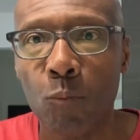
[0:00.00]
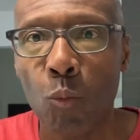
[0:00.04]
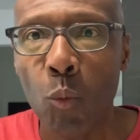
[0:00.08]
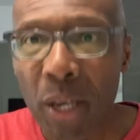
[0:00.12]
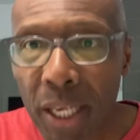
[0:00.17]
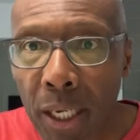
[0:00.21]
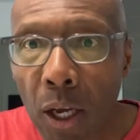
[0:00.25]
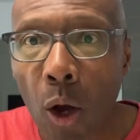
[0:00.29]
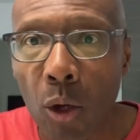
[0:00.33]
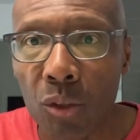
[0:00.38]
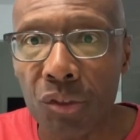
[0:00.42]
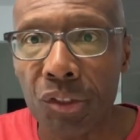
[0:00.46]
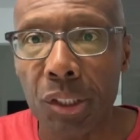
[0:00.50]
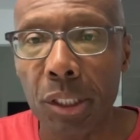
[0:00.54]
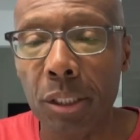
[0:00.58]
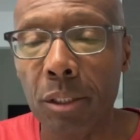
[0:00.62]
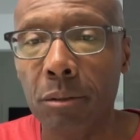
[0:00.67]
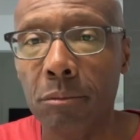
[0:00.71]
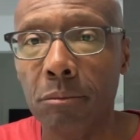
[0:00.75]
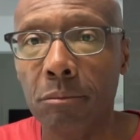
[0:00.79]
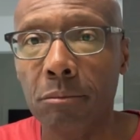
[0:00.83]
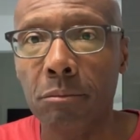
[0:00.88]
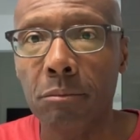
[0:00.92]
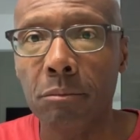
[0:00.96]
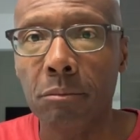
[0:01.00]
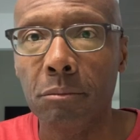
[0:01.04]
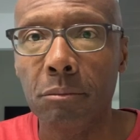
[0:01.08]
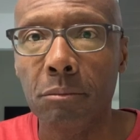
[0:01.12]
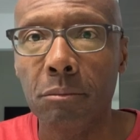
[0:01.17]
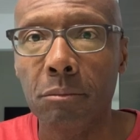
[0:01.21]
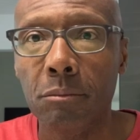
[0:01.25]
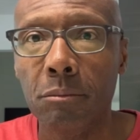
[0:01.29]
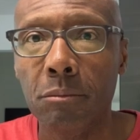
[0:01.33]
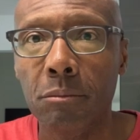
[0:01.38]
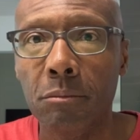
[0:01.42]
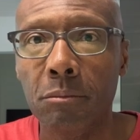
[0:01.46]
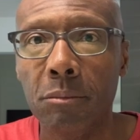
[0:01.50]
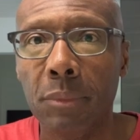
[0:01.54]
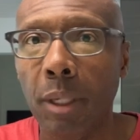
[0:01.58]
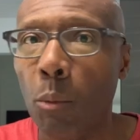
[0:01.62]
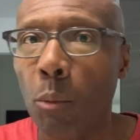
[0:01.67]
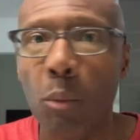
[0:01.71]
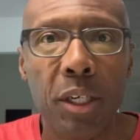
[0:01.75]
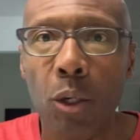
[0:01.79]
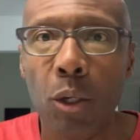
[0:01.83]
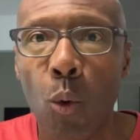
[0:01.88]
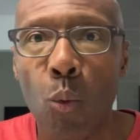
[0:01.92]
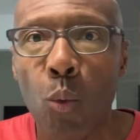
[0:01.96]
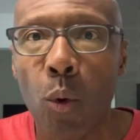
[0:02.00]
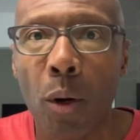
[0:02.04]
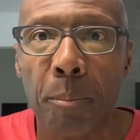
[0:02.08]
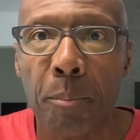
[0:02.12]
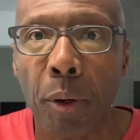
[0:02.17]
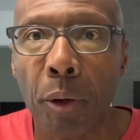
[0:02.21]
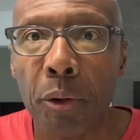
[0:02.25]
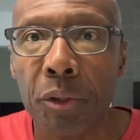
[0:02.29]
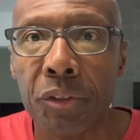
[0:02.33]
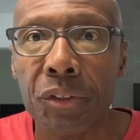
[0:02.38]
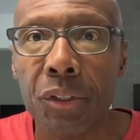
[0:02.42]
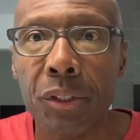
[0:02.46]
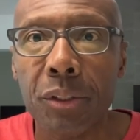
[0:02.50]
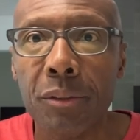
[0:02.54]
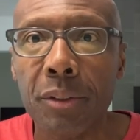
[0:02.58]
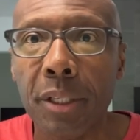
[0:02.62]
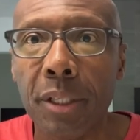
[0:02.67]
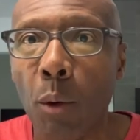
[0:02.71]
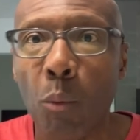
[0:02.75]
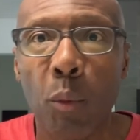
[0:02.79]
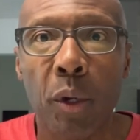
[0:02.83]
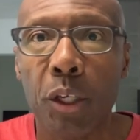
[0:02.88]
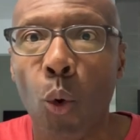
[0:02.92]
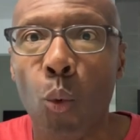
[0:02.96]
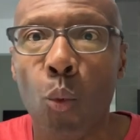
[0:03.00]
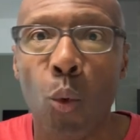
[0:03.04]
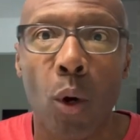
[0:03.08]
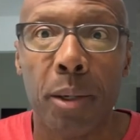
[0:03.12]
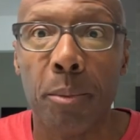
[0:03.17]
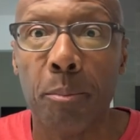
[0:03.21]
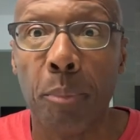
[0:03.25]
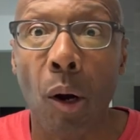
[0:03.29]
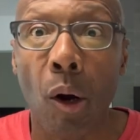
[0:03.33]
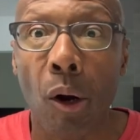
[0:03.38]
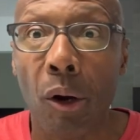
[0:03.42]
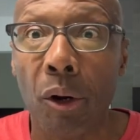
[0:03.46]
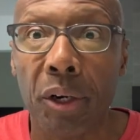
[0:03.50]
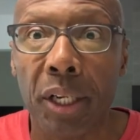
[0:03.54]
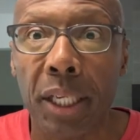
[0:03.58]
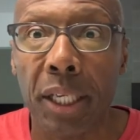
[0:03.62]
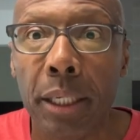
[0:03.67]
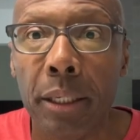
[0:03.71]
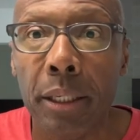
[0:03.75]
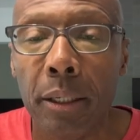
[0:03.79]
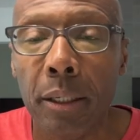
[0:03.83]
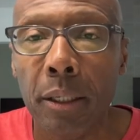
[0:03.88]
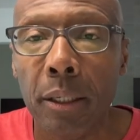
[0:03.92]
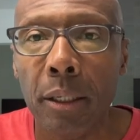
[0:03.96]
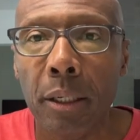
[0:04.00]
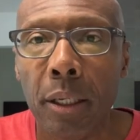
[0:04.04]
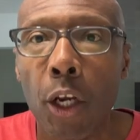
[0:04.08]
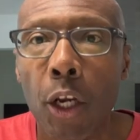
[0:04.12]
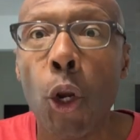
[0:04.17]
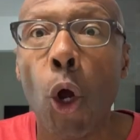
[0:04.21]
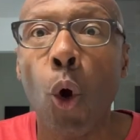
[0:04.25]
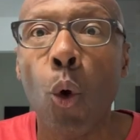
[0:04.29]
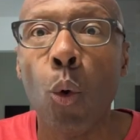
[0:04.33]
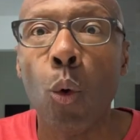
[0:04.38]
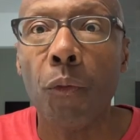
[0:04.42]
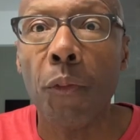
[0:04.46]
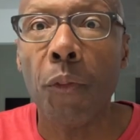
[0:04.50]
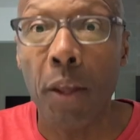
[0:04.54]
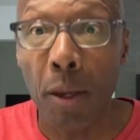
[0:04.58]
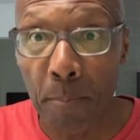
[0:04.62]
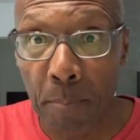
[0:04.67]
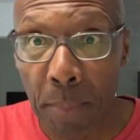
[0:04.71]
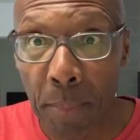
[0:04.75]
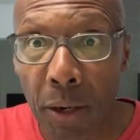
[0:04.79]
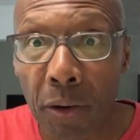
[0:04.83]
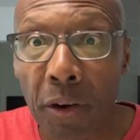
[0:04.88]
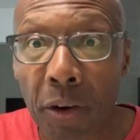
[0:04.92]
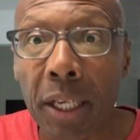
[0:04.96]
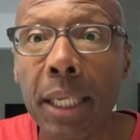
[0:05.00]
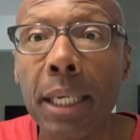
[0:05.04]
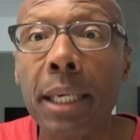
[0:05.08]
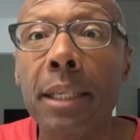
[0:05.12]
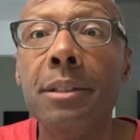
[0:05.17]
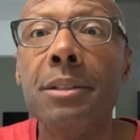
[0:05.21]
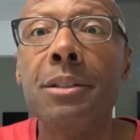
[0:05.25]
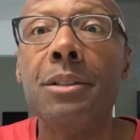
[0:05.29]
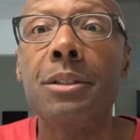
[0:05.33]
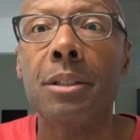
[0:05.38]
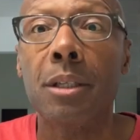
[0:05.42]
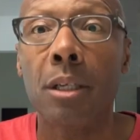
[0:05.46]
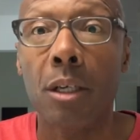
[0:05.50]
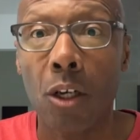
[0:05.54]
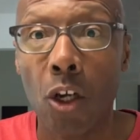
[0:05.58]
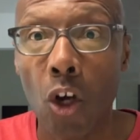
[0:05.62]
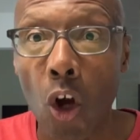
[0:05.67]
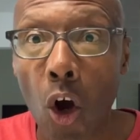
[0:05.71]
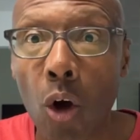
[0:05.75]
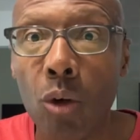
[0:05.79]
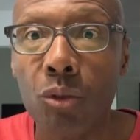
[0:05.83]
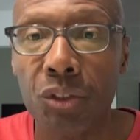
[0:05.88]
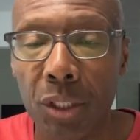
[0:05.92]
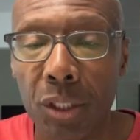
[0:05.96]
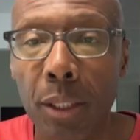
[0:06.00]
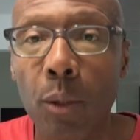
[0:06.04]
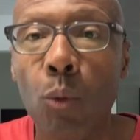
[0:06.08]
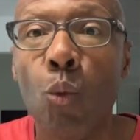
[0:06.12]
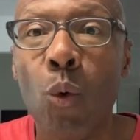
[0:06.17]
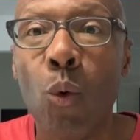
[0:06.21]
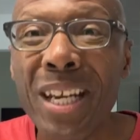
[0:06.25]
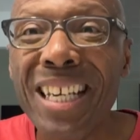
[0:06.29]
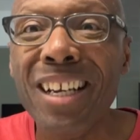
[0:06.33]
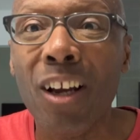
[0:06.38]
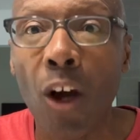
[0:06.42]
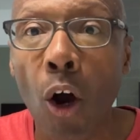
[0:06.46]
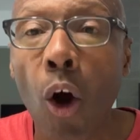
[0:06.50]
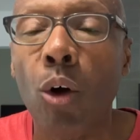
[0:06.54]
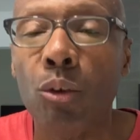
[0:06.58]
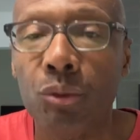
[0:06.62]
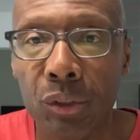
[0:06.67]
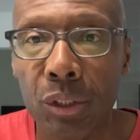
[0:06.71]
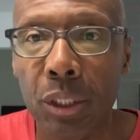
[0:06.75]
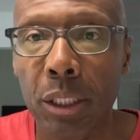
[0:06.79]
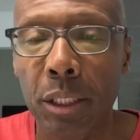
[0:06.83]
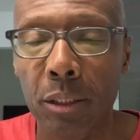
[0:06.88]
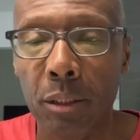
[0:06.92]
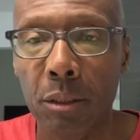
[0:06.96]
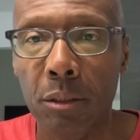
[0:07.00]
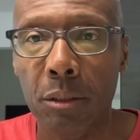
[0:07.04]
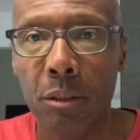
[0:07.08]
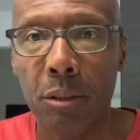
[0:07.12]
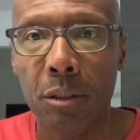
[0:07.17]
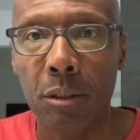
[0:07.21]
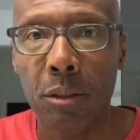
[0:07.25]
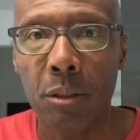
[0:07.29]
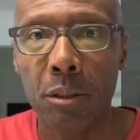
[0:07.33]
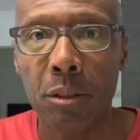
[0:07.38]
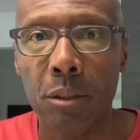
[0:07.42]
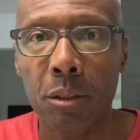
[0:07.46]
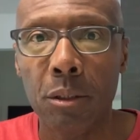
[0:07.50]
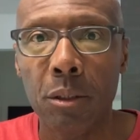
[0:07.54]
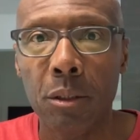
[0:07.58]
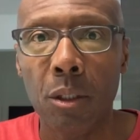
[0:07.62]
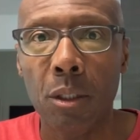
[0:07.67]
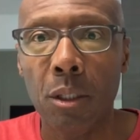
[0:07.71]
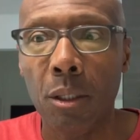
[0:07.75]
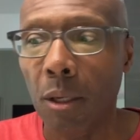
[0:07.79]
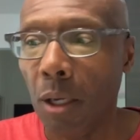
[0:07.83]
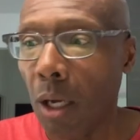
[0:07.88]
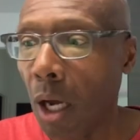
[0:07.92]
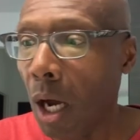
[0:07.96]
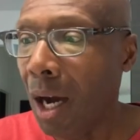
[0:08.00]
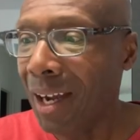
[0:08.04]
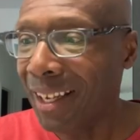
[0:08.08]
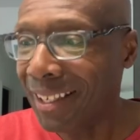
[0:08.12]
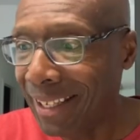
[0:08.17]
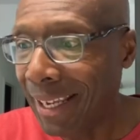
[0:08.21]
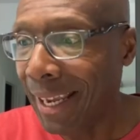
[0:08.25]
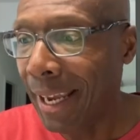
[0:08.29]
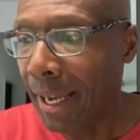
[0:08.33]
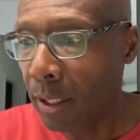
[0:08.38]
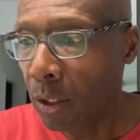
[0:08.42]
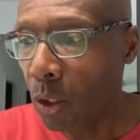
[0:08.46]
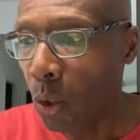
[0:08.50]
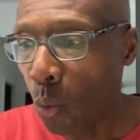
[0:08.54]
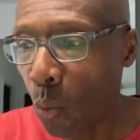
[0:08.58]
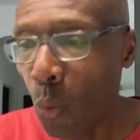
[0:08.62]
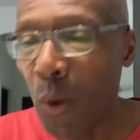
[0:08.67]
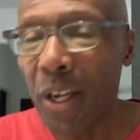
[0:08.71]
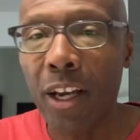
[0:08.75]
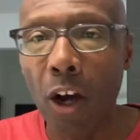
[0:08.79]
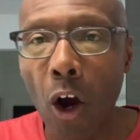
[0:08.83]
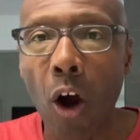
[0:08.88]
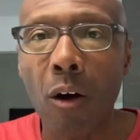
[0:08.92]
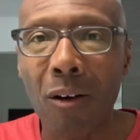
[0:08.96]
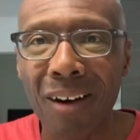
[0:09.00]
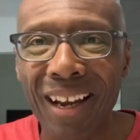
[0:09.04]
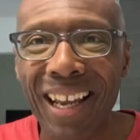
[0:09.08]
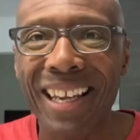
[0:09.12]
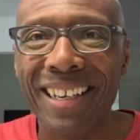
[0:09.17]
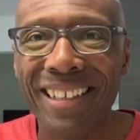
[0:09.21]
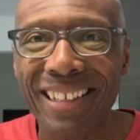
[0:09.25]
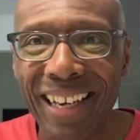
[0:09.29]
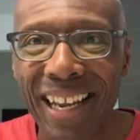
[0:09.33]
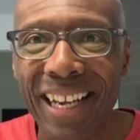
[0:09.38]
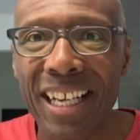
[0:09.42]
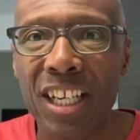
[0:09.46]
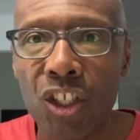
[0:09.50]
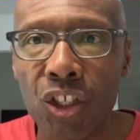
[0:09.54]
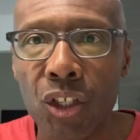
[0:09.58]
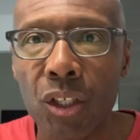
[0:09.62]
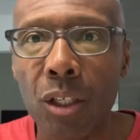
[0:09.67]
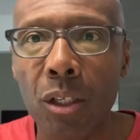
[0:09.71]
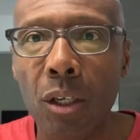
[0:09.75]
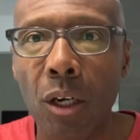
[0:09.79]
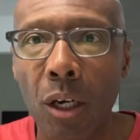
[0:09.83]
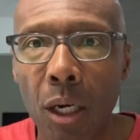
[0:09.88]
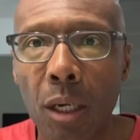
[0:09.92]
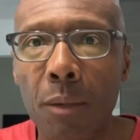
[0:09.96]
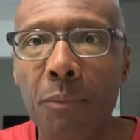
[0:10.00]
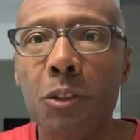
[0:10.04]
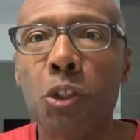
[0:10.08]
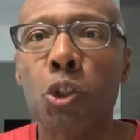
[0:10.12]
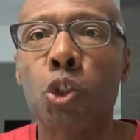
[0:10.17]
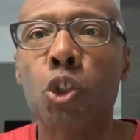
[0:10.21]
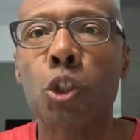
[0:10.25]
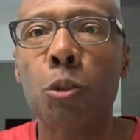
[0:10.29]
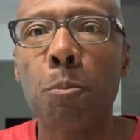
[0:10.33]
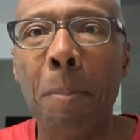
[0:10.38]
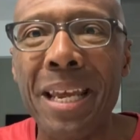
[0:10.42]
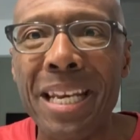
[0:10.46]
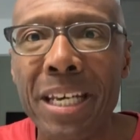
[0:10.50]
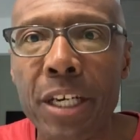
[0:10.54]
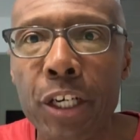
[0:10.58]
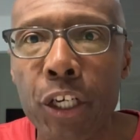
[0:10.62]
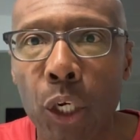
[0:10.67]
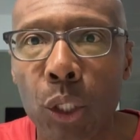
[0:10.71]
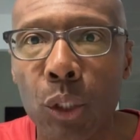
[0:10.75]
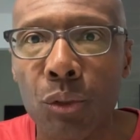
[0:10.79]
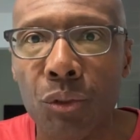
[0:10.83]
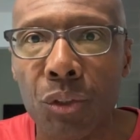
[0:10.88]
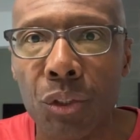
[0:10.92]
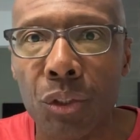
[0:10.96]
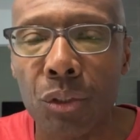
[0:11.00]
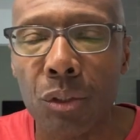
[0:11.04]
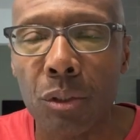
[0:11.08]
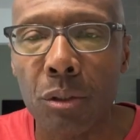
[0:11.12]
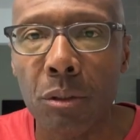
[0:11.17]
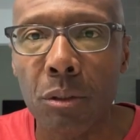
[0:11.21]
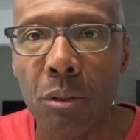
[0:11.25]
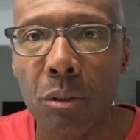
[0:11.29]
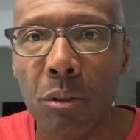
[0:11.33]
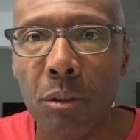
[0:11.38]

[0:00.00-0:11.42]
We caused it. There wasn't no one person. There wasn't no one party. No, the Americans caused it. We caused it. Again, we are a nation of spenders.